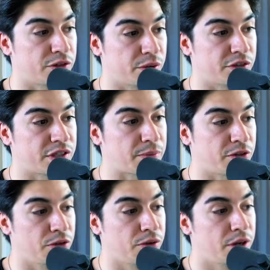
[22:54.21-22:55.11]
So in step
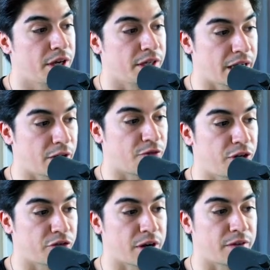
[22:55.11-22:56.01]
2, get your free
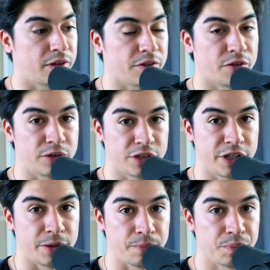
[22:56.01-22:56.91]
trial ClickFunnels
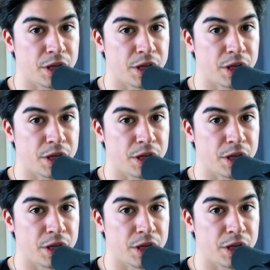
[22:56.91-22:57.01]
here.